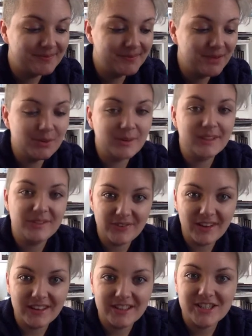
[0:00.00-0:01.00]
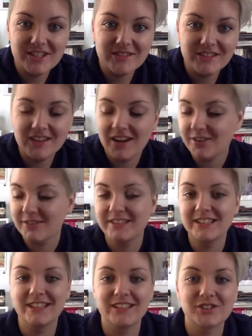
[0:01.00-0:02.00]
you really felt like she was an awkward
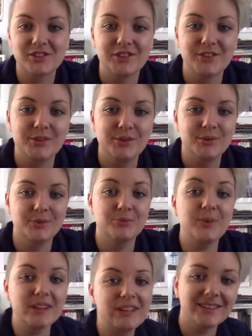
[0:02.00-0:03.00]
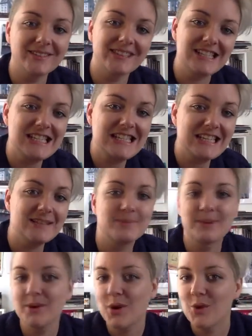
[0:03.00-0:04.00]
teenage girl who was really good at what she did,
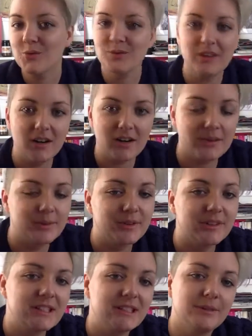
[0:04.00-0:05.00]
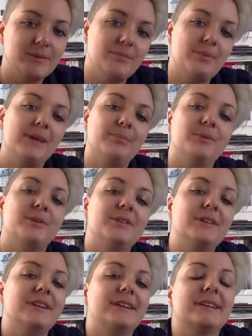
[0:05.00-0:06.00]
but really awkward dealing with
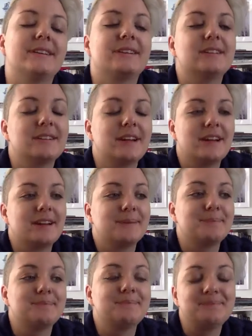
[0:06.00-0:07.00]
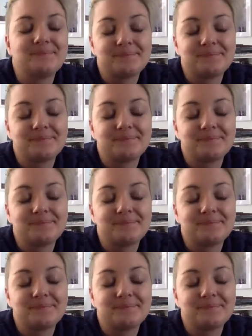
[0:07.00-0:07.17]
people and um,